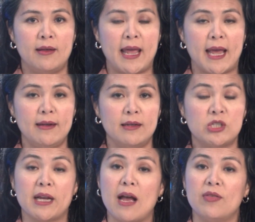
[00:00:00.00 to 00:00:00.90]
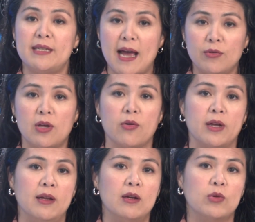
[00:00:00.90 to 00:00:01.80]
And check out The Download,
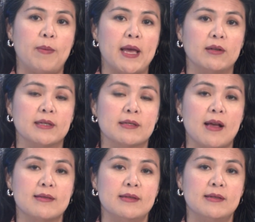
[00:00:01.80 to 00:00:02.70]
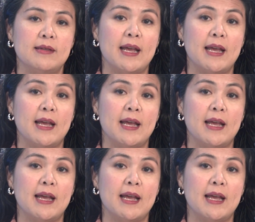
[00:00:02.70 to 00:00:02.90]
where the panel discusses